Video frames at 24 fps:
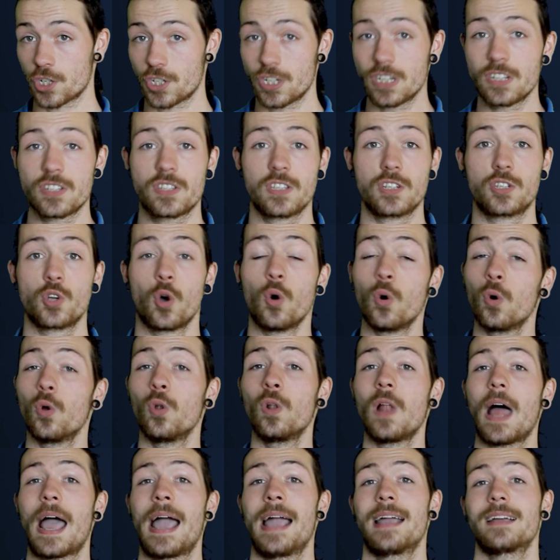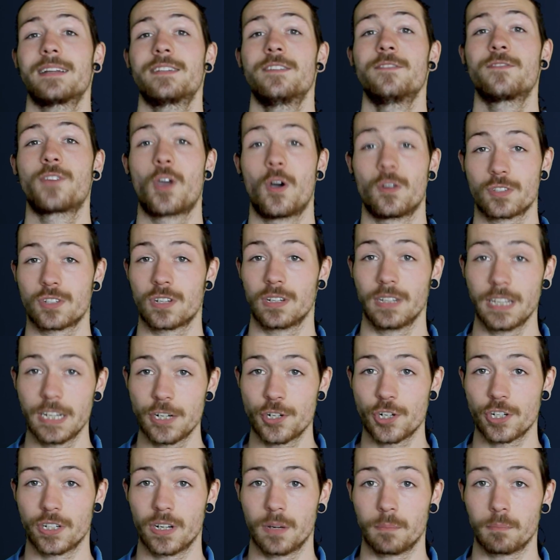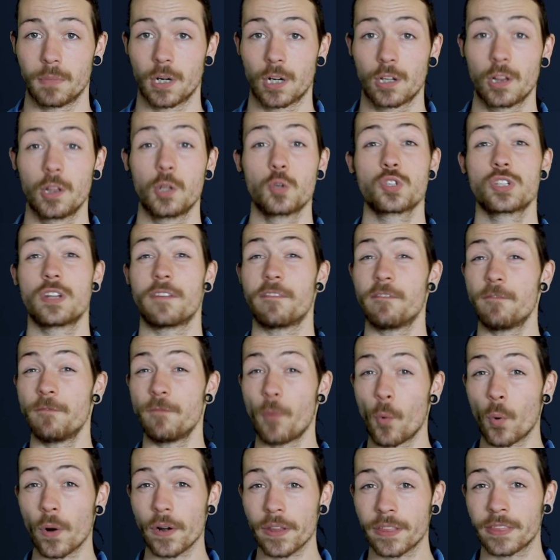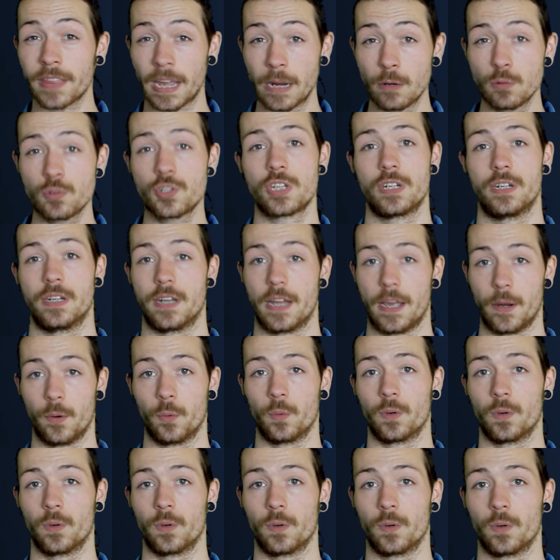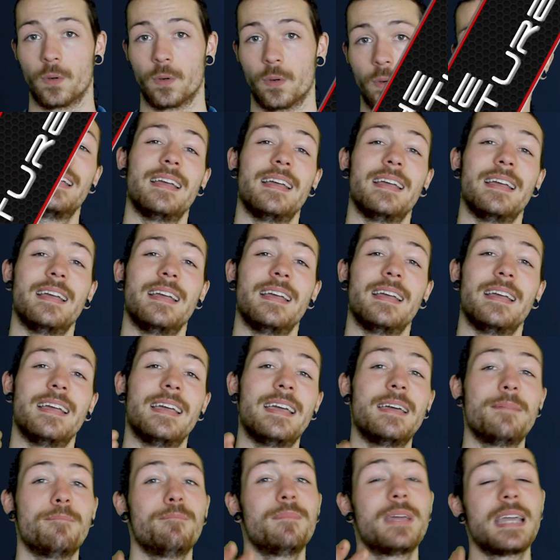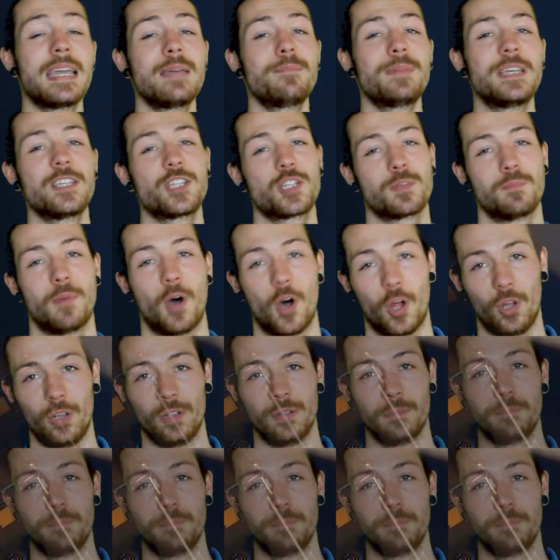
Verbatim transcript: sees the total active constellation number close to 4,000 now. It may be small,